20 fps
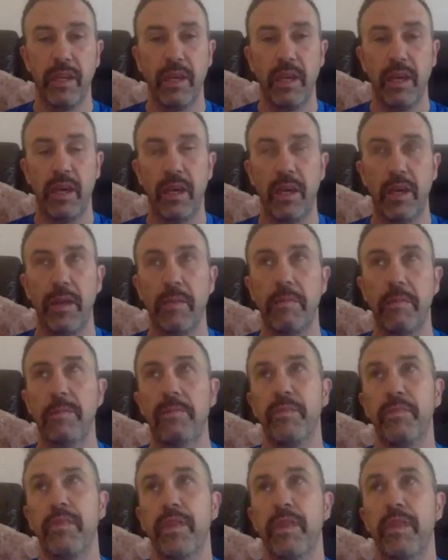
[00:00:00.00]

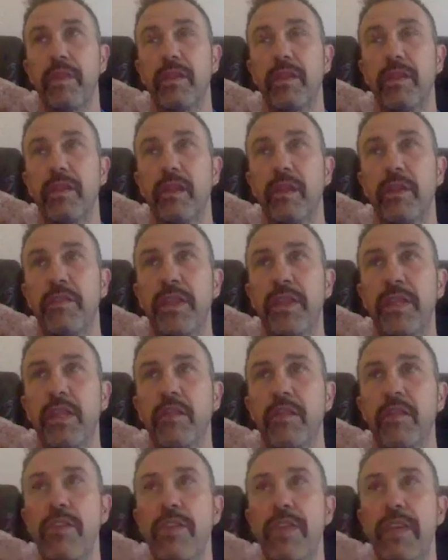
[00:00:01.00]
I think the
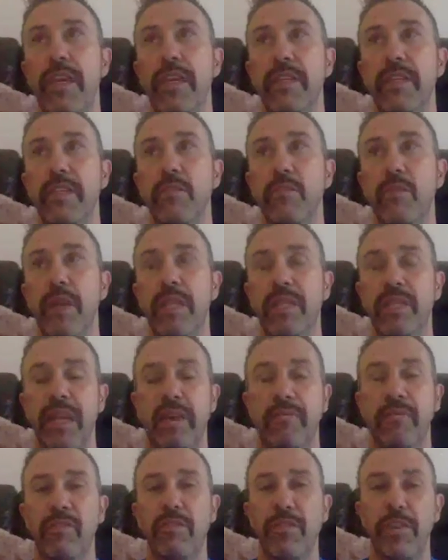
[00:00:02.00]
other thing is
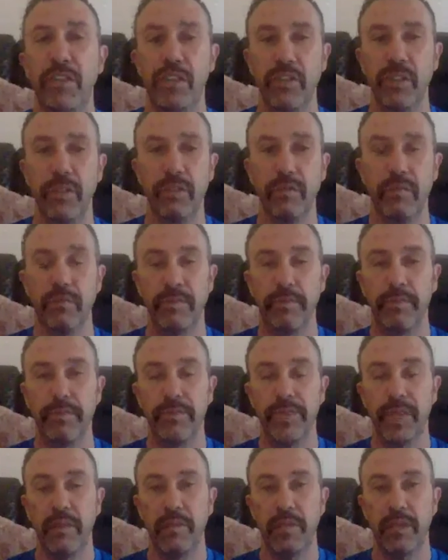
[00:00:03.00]
have a vision,
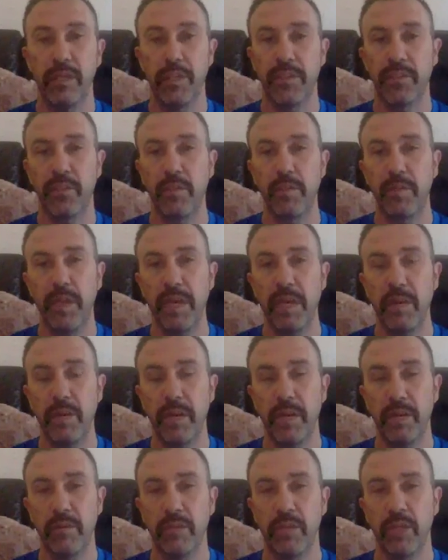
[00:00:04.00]
because for me, when
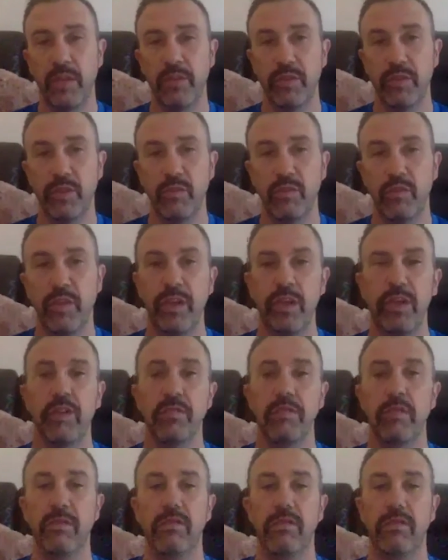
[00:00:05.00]
I was going to
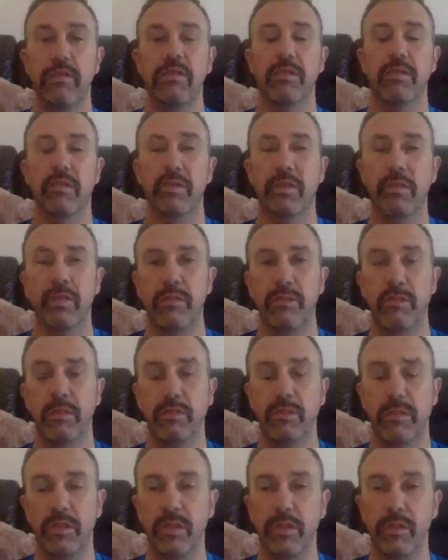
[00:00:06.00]
Rio, on
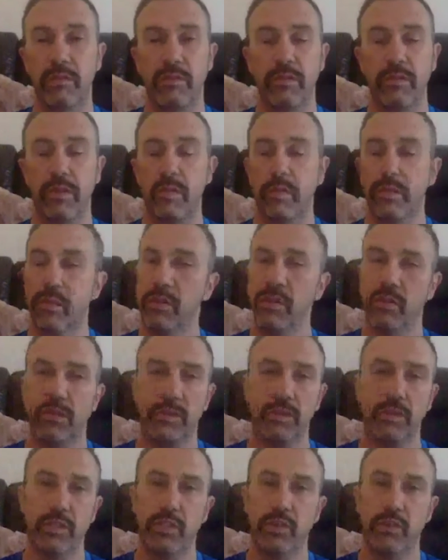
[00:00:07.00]
God's
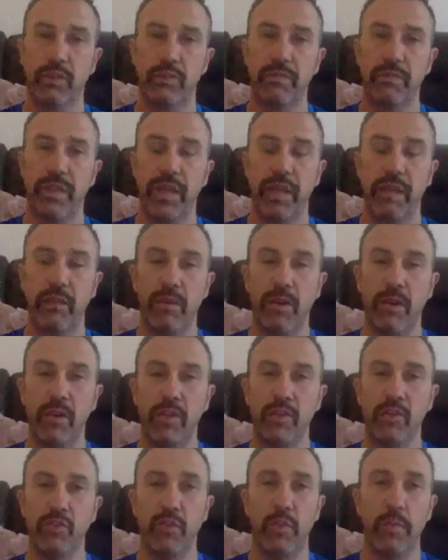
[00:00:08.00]
honest truth now, I
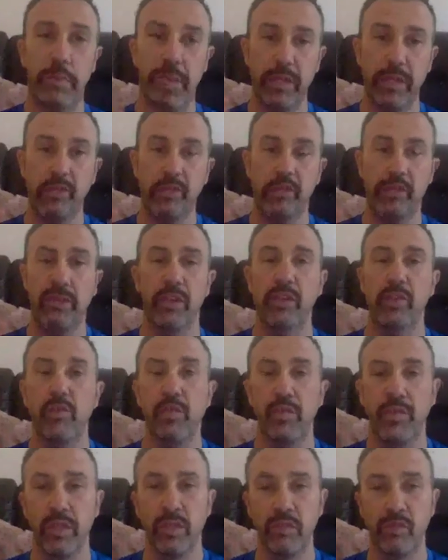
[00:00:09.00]
drew a picture and I
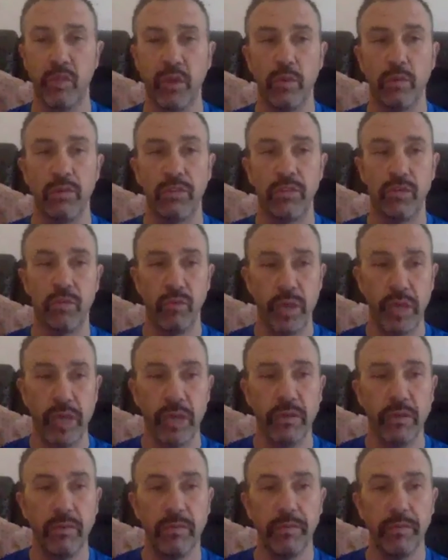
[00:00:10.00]
called it the Road to Rio.